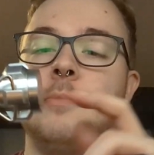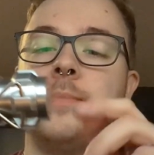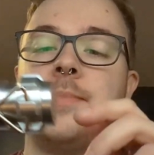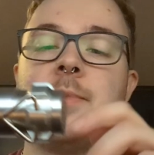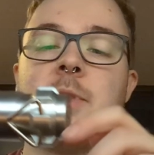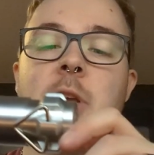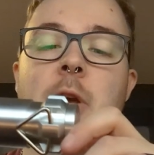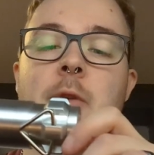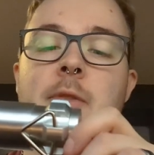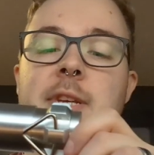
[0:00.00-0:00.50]

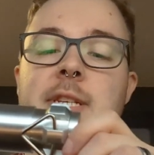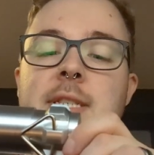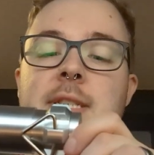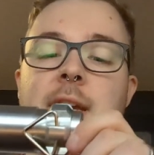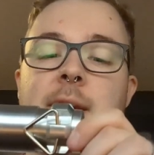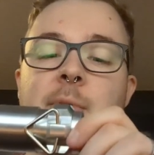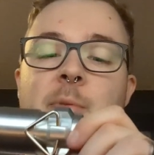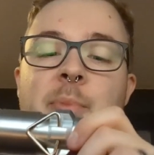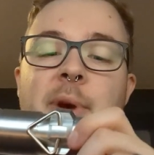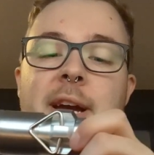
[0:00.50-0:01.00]
So this
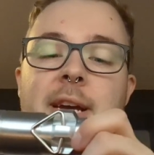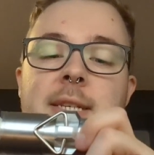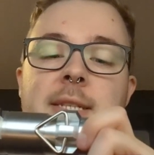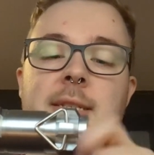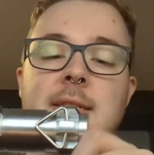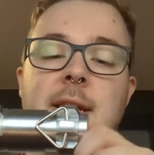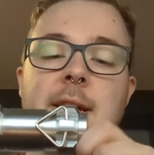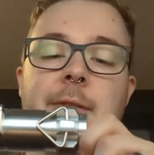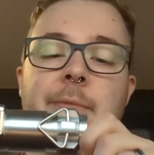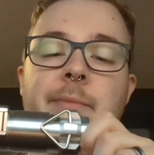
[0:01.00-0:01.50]
saber packs
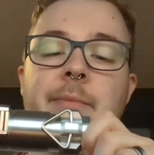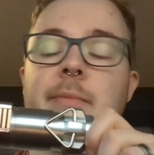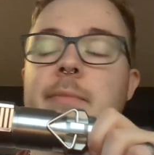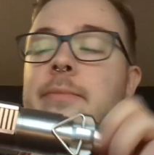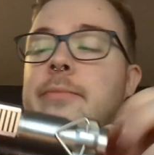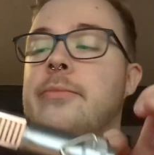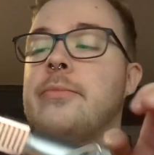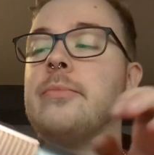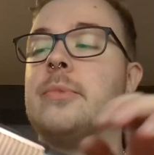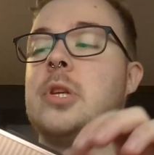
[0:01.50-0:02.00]
a
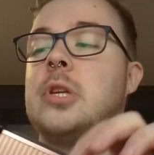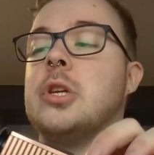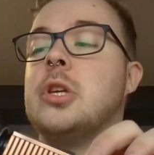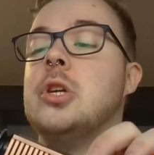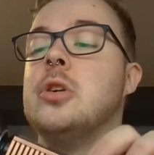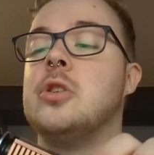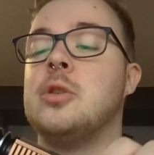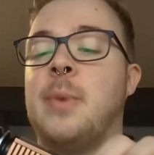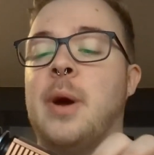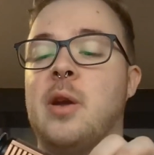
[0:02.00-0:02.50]

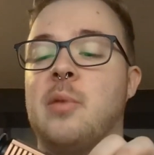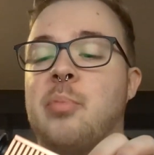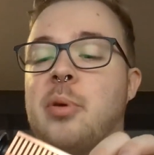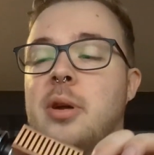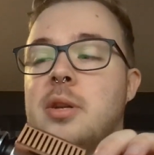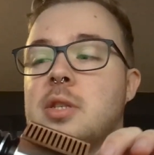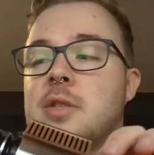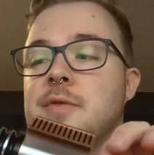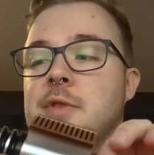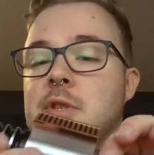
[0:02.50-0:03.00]
huge amount of
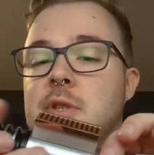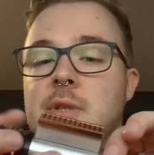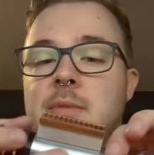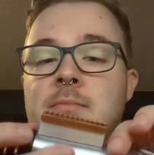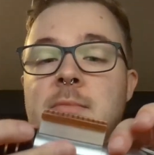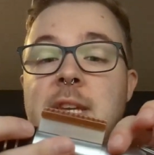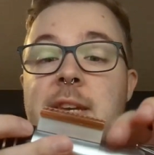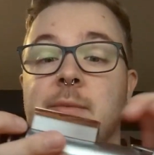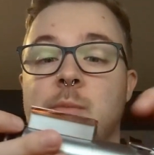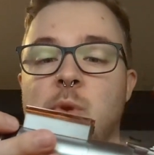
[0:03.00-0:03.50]
punch for just
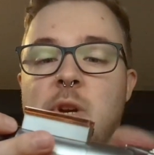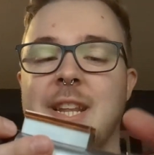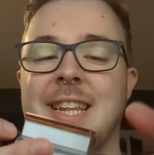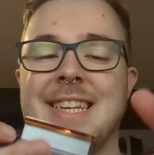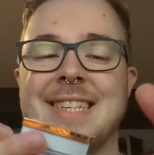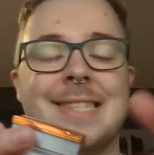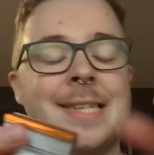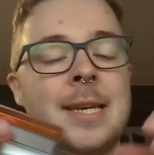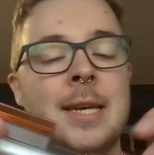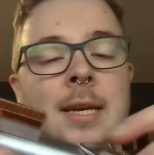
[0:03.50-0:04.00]
given what it
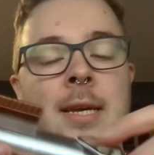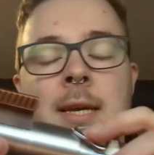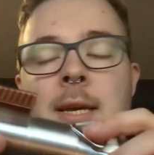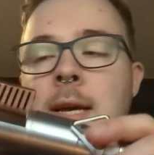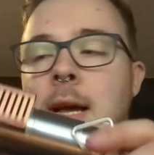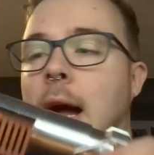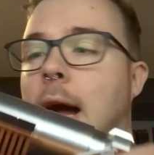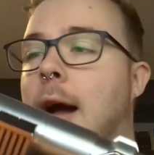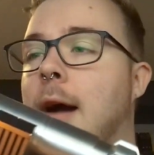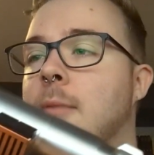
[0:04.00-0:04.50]
is.
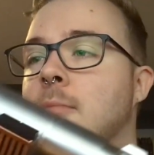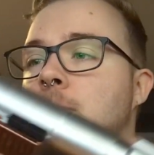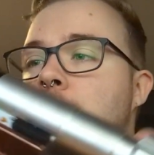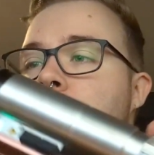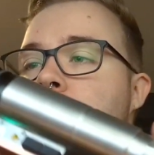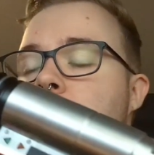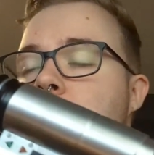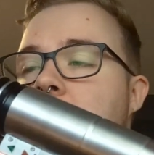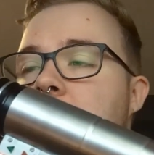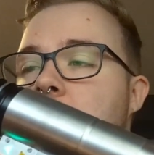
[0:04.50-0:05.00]

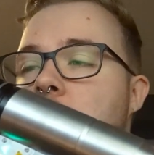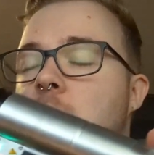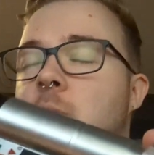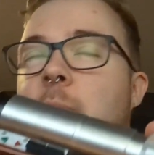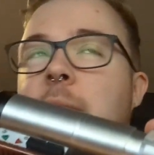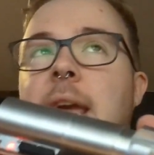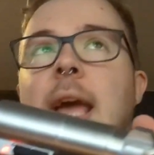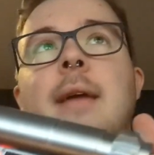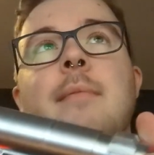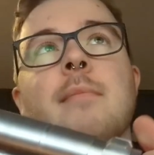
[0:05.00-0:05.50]
It's a
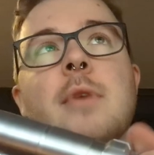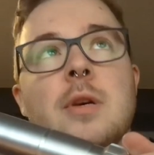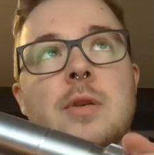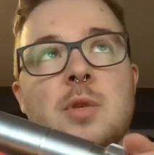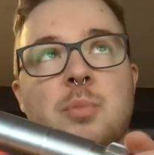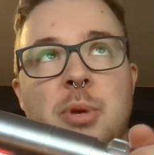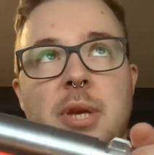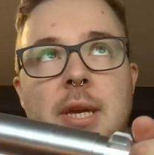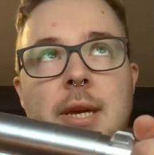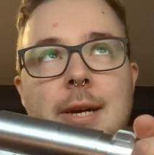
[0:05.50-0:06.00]
28mm
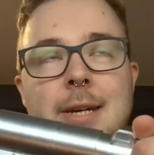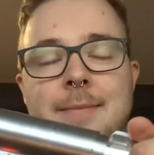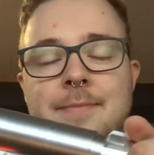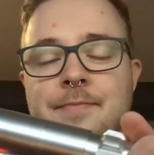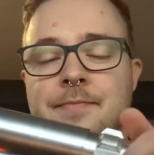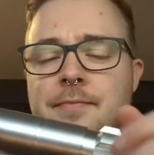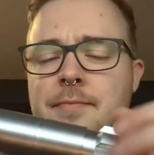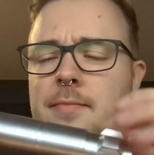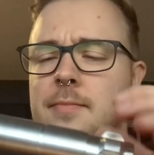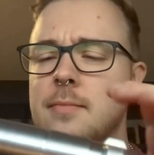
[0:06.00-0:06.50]
speaker,
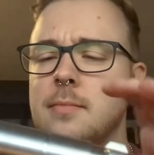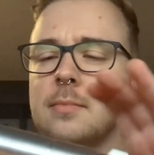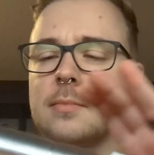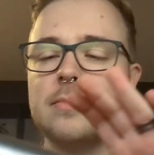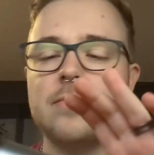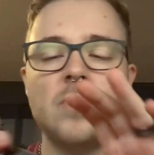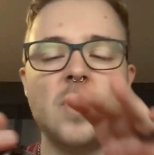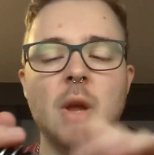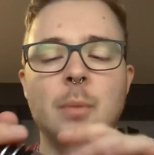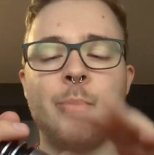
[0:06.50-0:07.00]

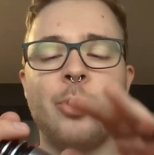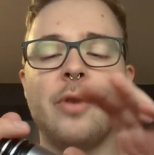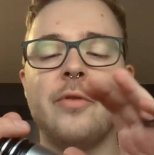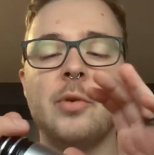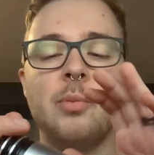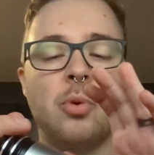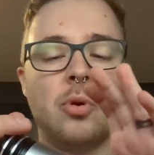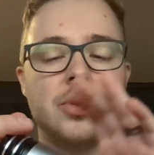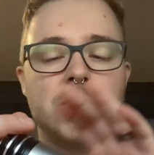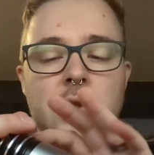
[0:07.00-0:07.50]

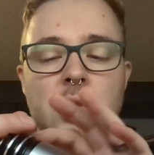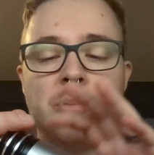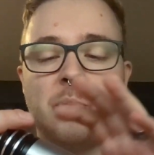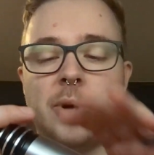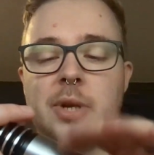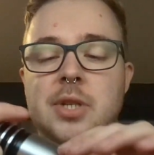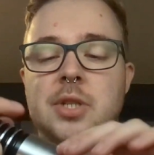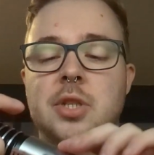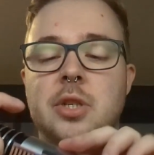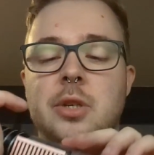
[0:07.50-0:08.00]
Proffieboard
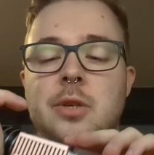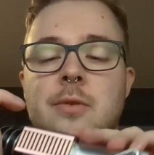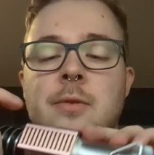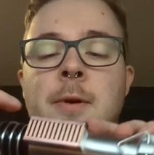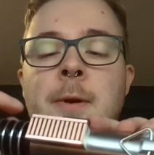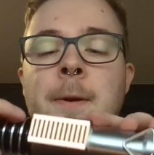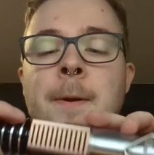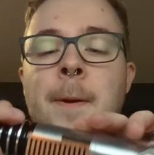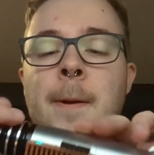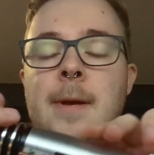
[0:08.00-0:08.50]
2.2,
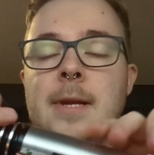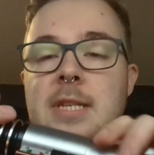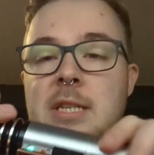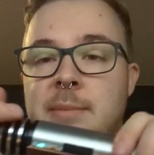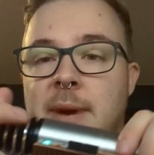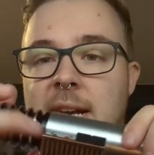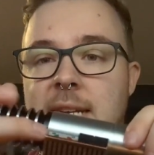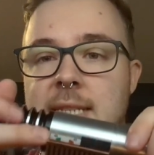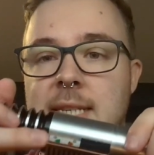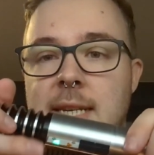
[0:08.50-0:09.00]
some
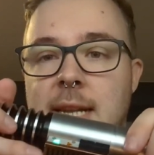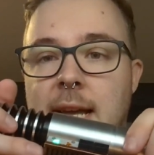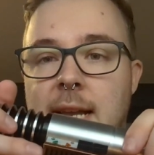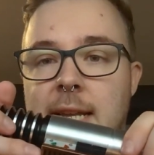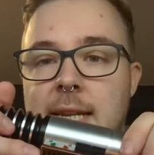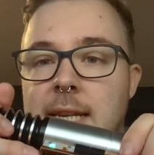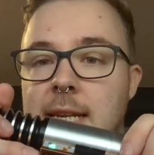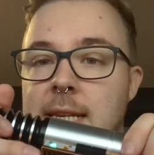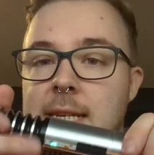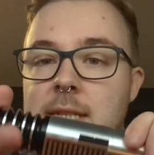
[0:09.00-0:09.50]
accent
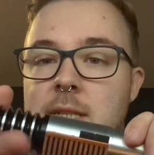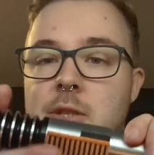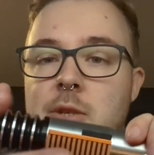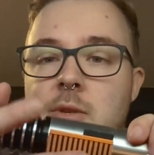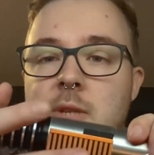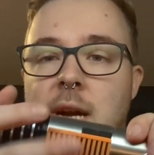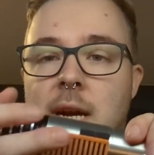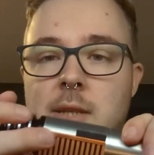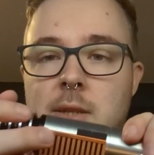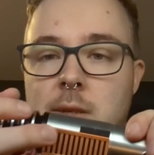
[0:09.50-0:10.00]
LEDs, 2
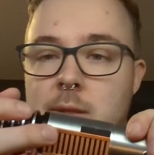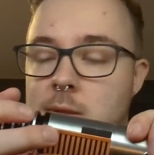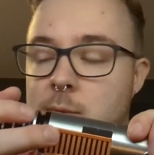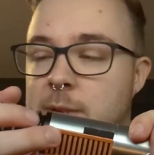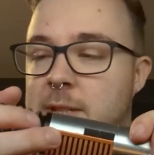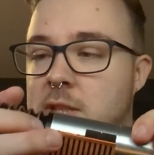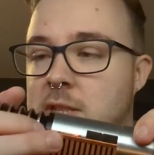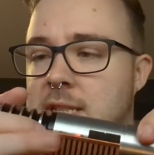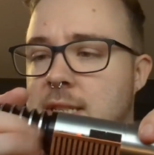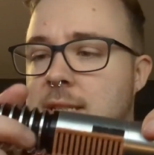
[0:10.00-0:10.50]
tactile
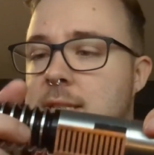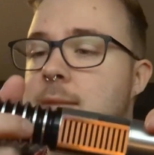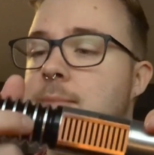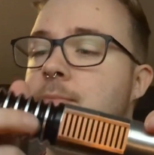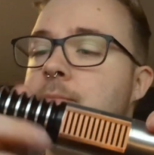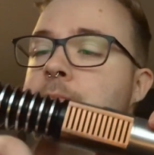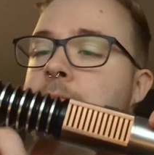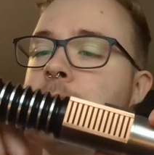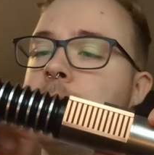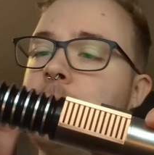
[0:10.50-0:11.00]
switches,
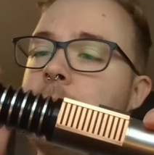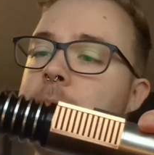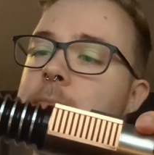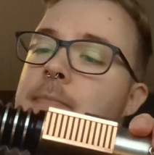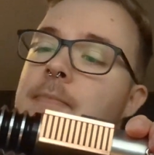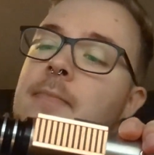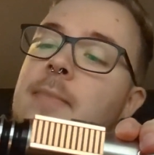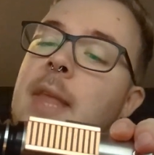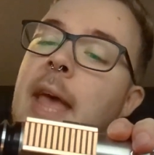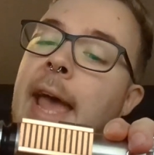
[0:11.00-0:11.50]

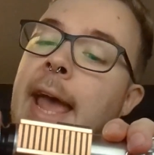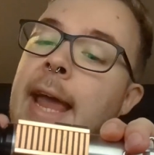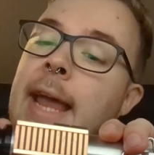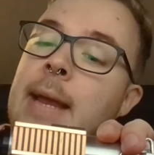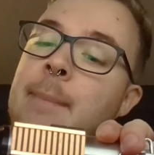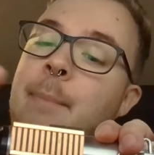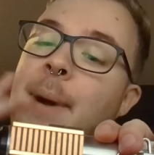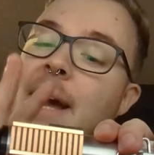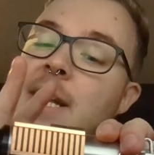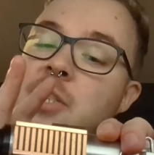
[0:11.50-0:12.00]
a
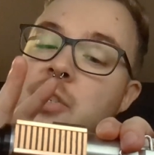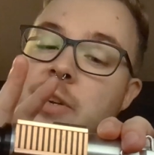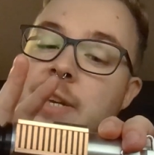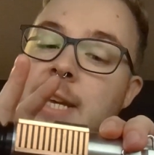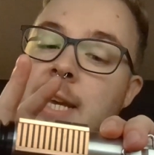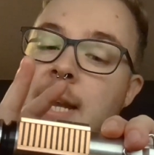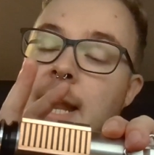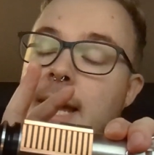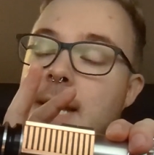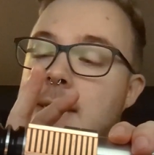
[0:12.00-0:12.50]
battery
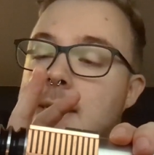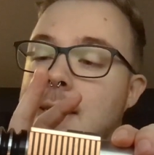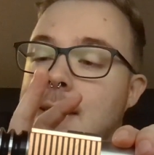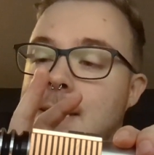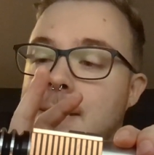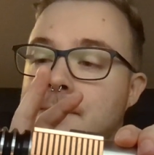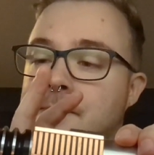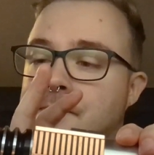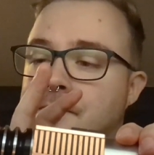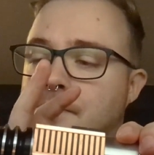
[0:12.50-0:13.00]

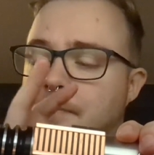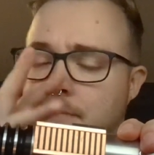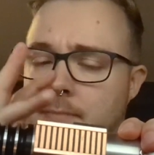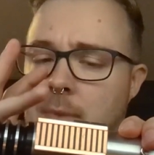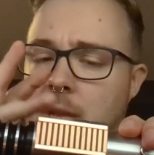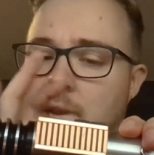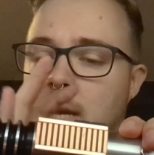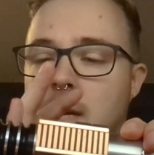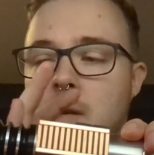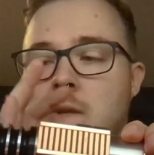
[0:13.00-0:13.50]
connector,
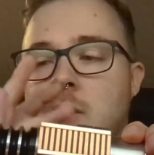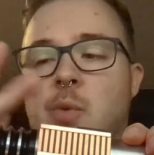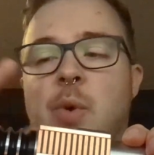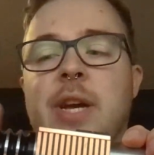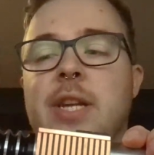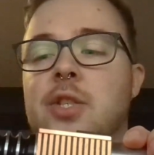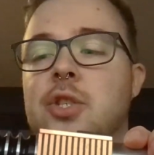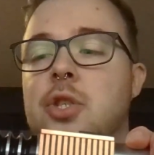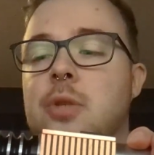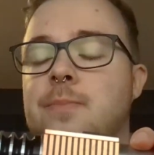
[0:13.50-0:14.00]
kill
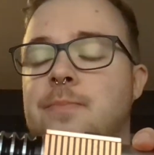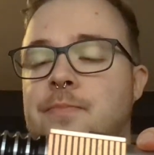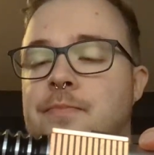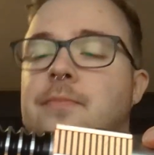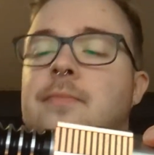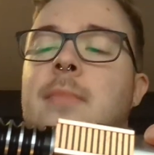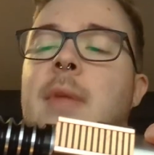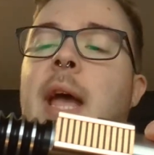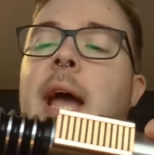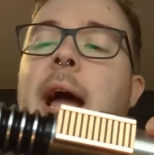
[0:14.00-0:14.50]
switch,
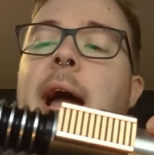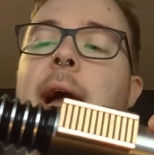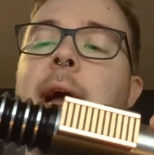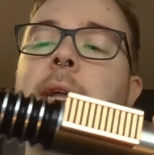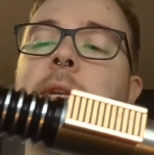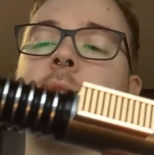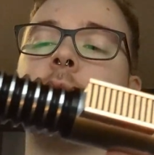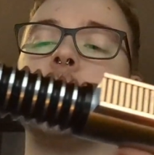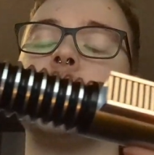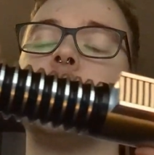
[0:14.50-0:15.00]

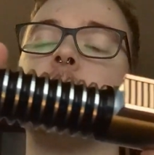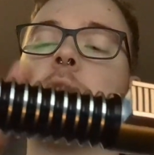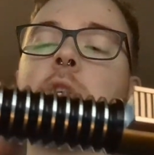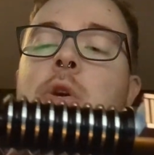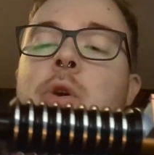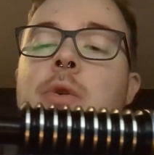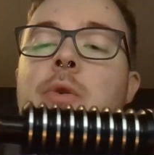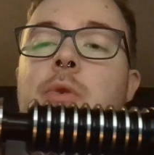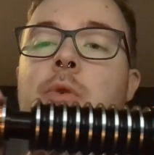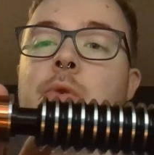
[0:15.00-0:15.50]
and
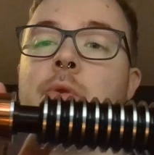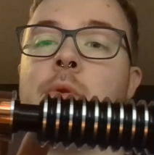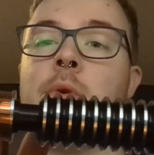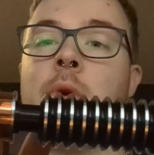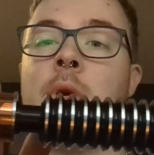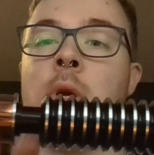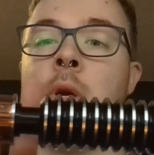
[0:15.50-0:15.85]
2